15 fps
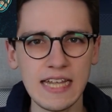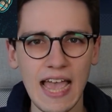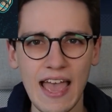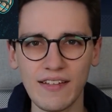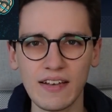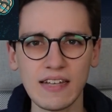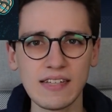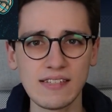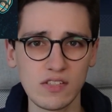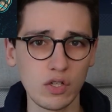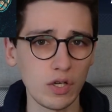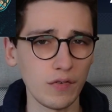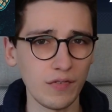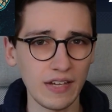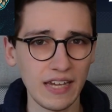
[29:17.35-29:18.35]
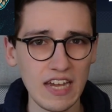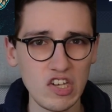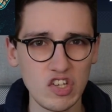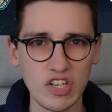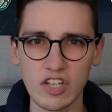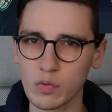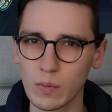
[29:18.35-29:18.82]
analyst
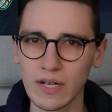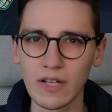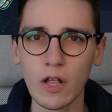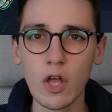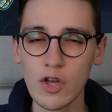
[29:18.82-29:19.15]
certification as well.